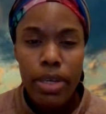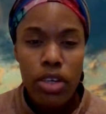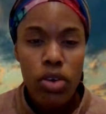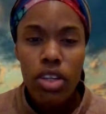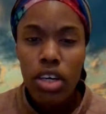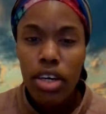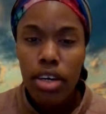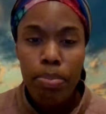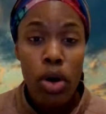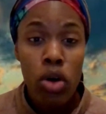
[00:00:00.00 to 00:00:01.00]
topic going to
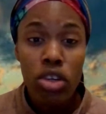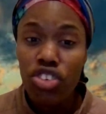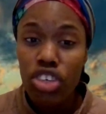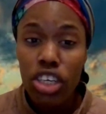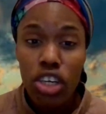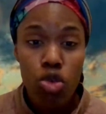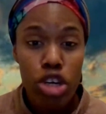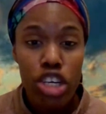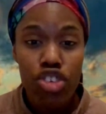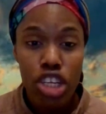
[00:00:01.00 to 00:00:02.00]
talk about
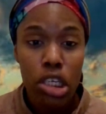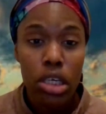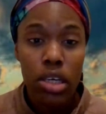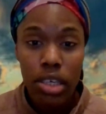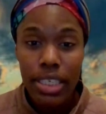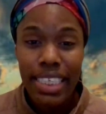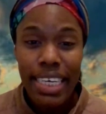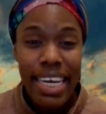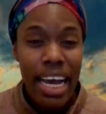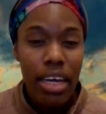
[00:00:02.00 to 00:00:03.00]
generational
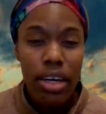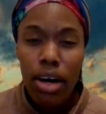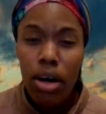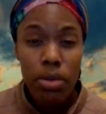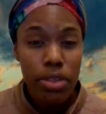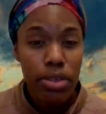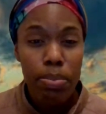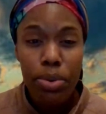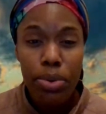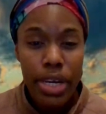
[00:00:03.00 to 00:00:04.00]
curse and how to
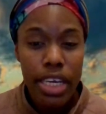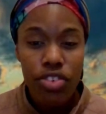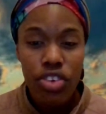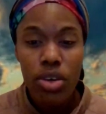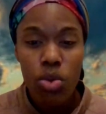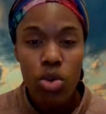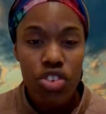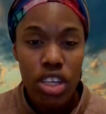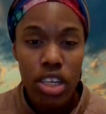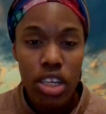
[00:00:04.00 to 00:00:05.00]
break
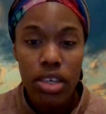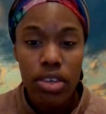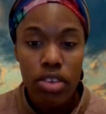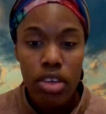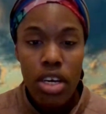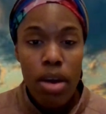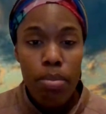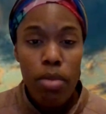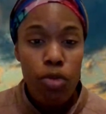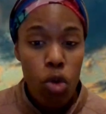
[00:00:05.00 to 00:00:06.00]
generational curse.
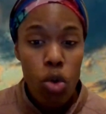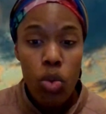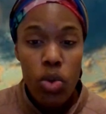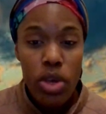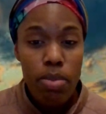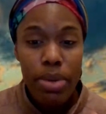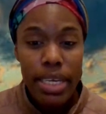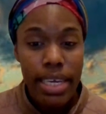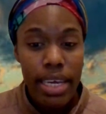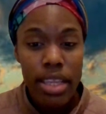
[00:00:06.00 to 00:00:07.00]
Before we
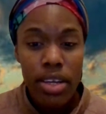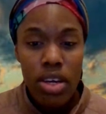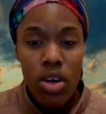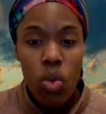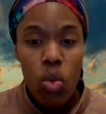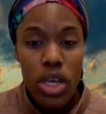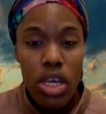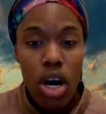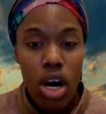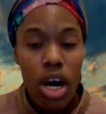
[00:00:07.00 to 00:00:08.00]
begin,
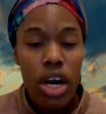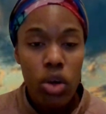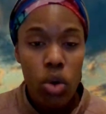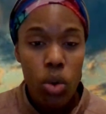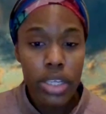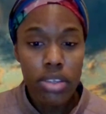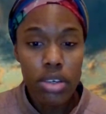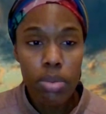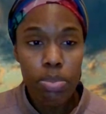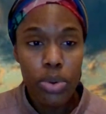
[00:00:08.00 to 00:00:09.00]
we are going
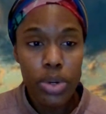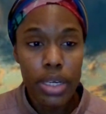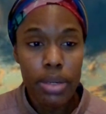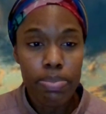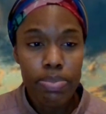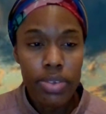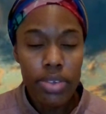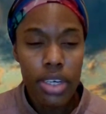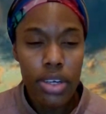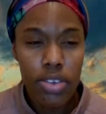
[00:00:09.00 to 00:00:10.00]
to pray.
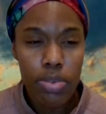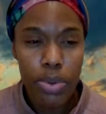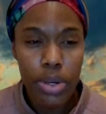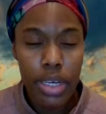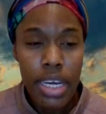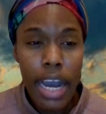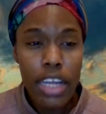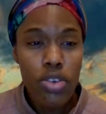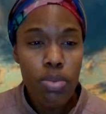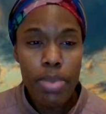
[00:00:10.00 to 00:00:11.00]
So let us pray.
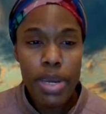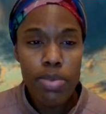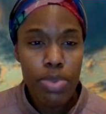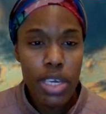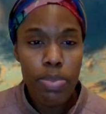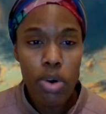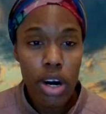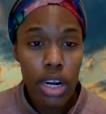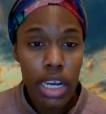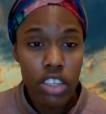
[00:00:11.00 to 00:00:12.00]
I know many people
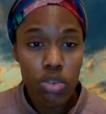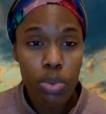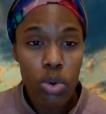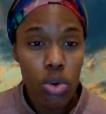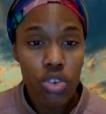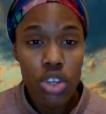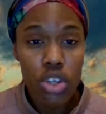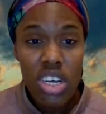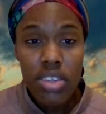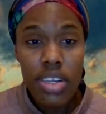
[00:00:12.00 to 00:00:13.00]
are exposed
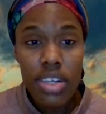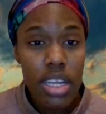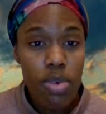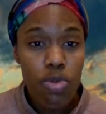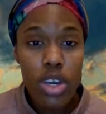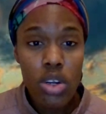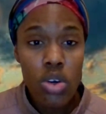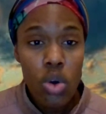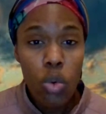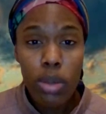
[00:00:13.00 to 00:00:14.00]
to
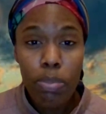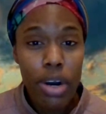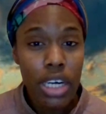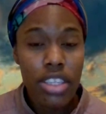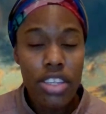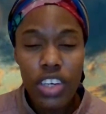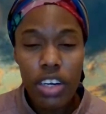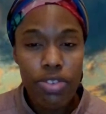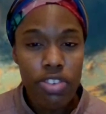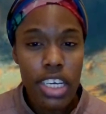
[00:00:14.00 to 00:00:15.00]
living with bondage
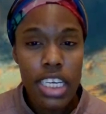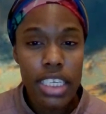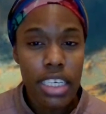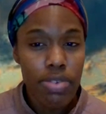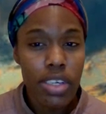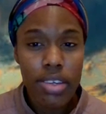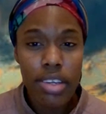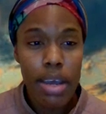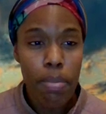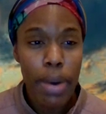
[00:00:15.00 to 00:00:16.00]
of sin given
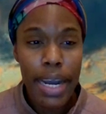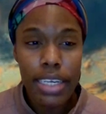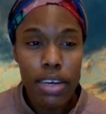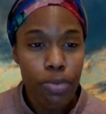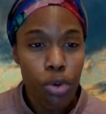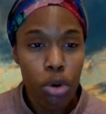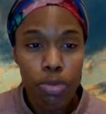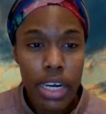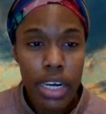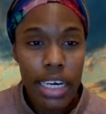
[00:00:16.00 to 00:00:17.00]
to them by their
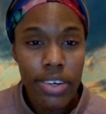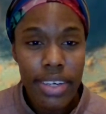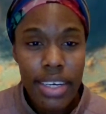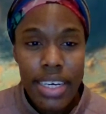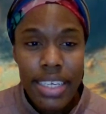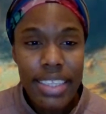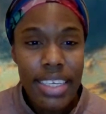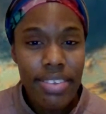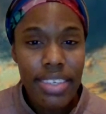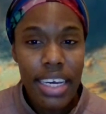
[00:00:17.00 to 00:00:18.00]
forefather.
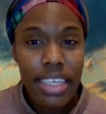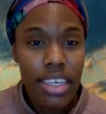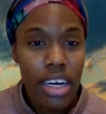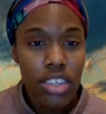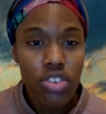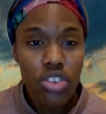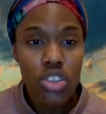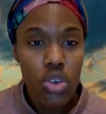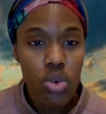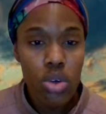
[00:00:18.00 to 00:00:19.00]
This can
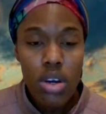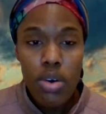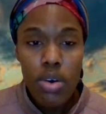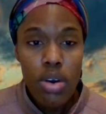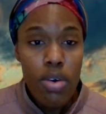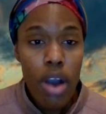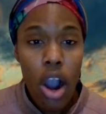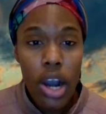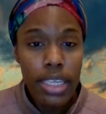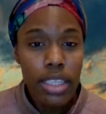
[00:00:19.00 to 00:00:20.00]
continue
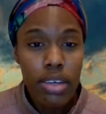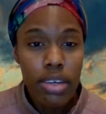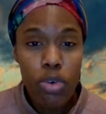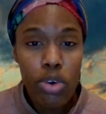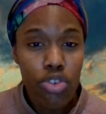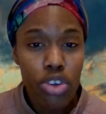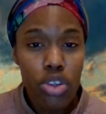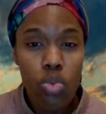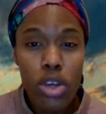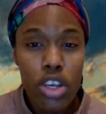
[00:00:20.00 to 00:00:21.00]
on for
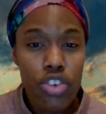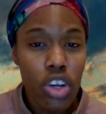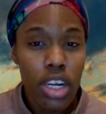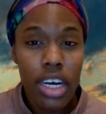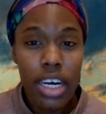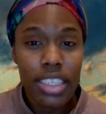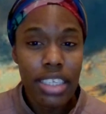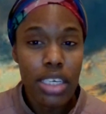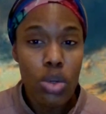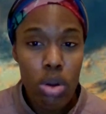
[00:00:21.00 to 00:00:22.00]
generation
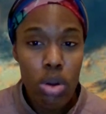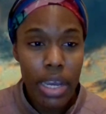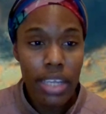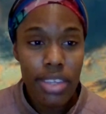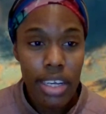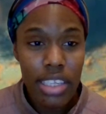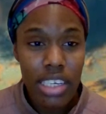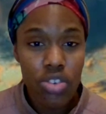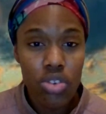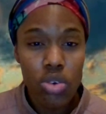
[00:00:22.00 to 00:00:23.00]
until repentance
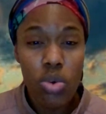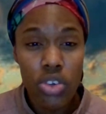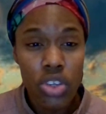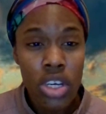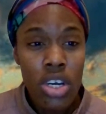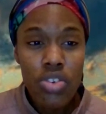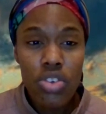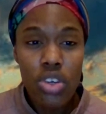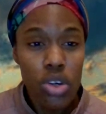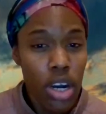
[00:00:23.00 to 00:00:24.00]
is sourced.
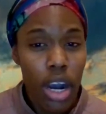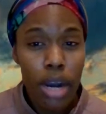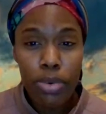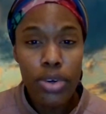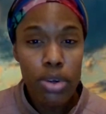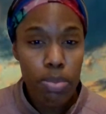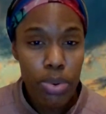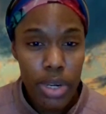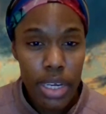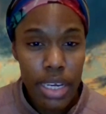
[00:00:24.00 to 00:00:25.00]
So I'm going to
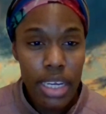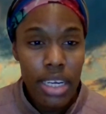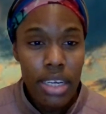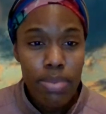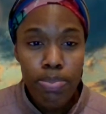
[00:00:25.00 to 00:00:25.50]
pray.